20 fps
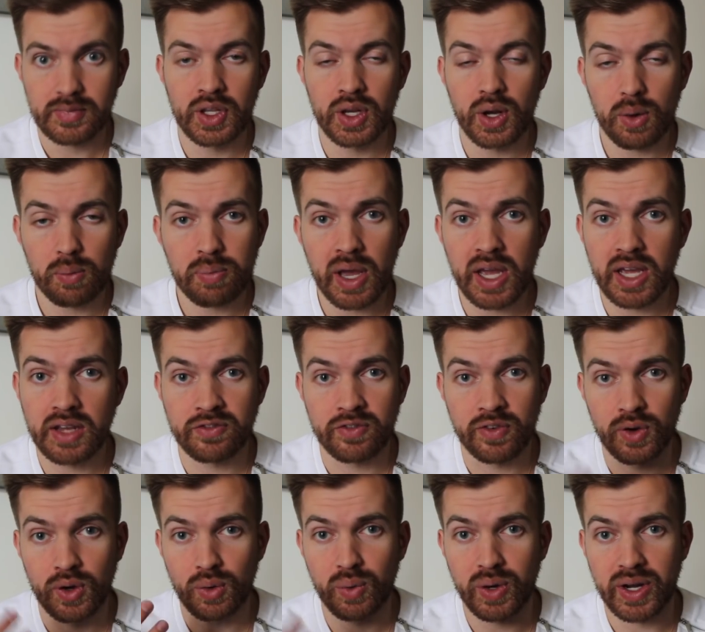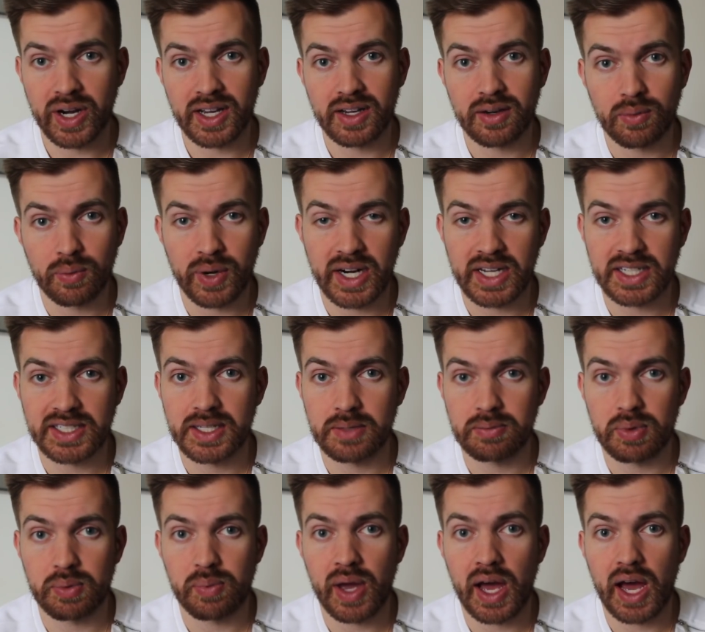know, painful when I
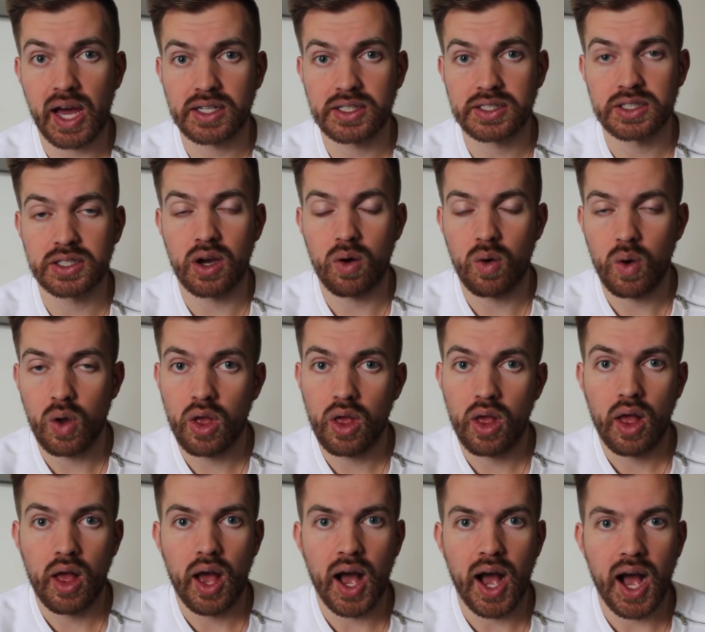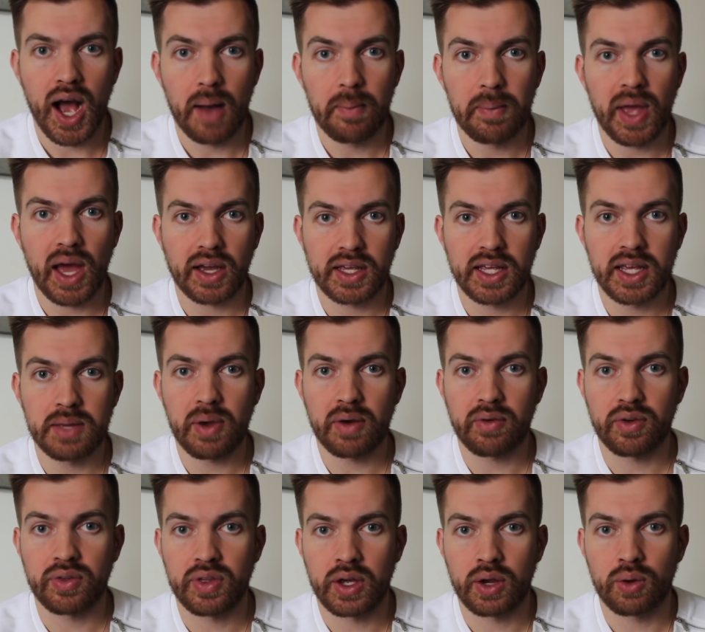sipped it back. So. Yeah, keep
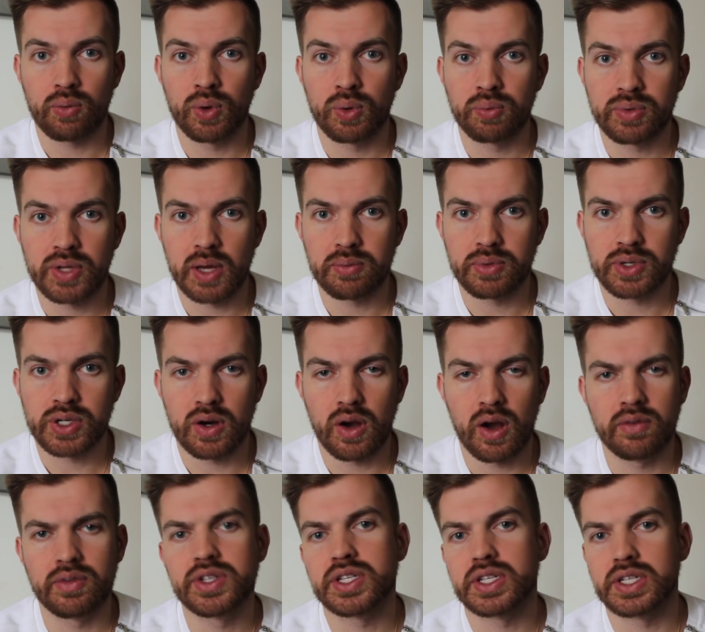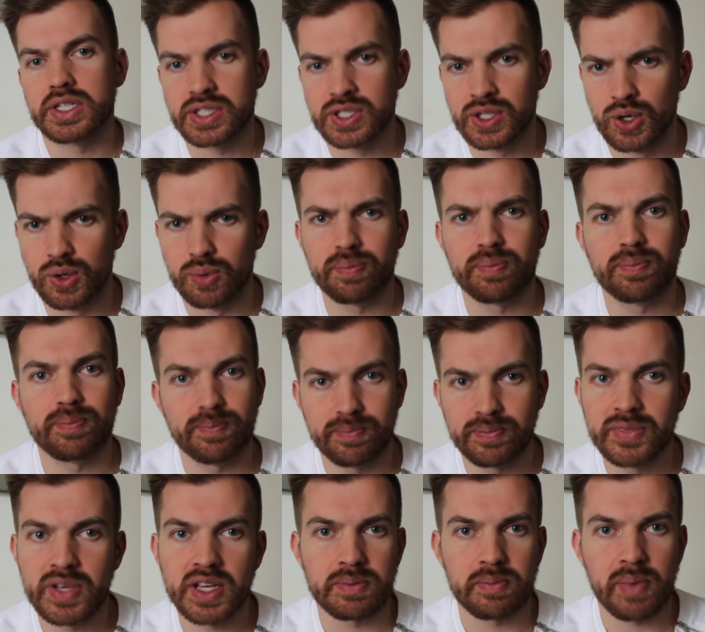everything at room temperature. Obviously soup
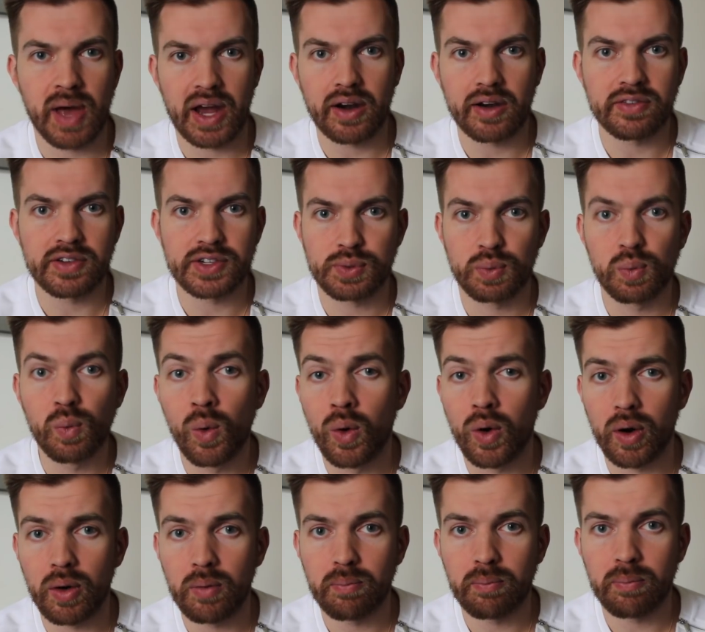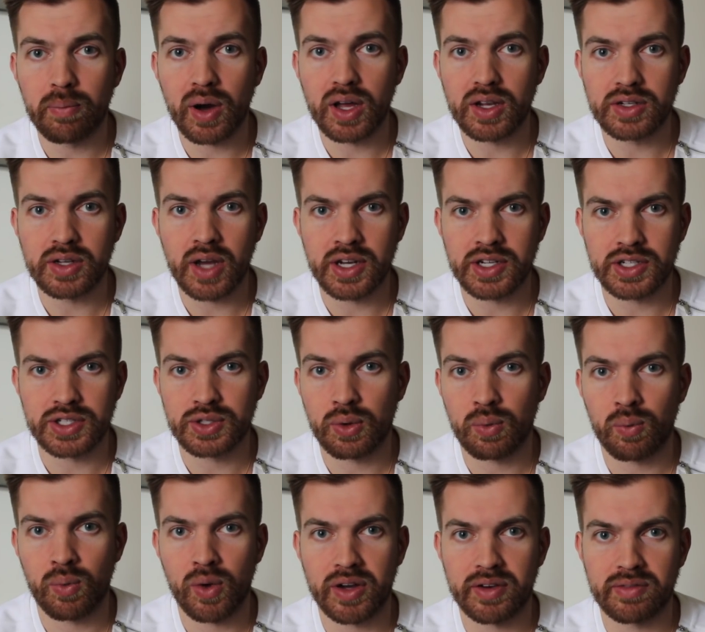doesn't matter if it's warm, but I just
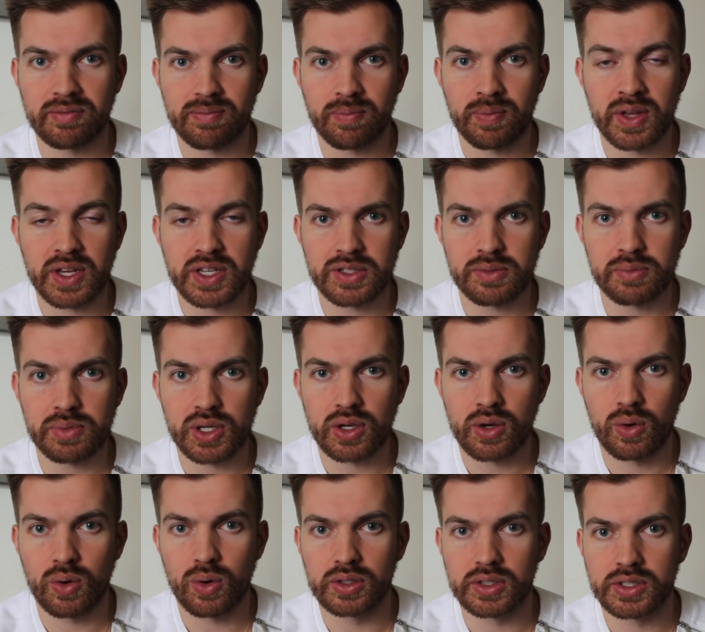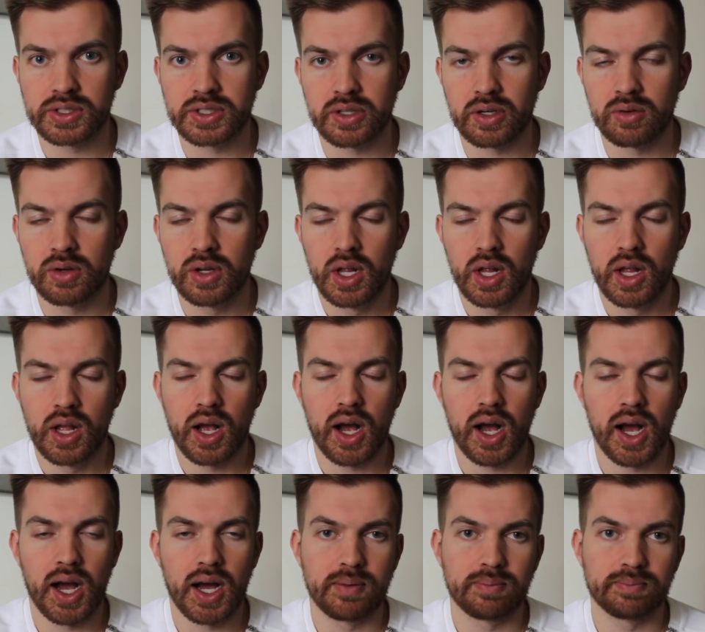don't want things to be cold. So,
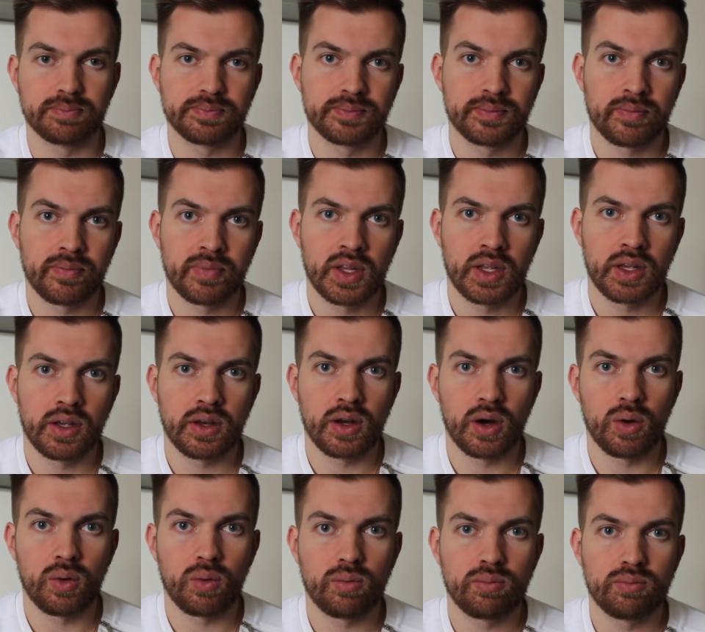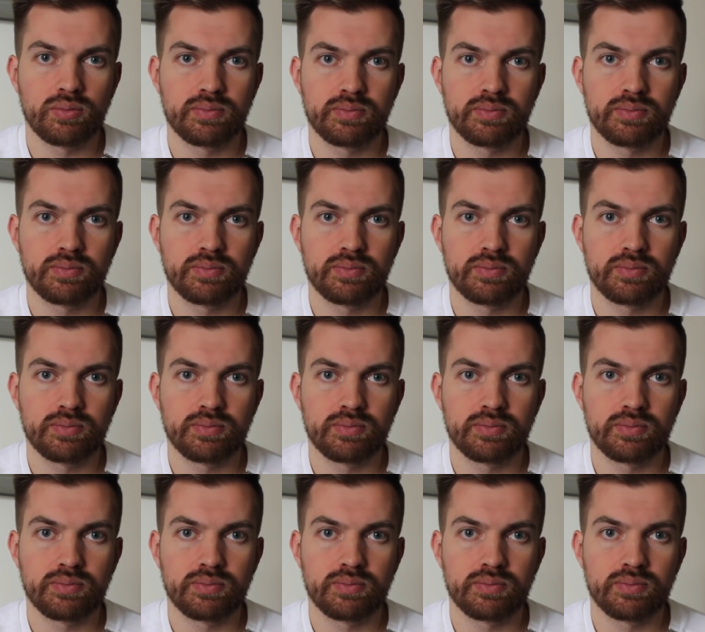you know,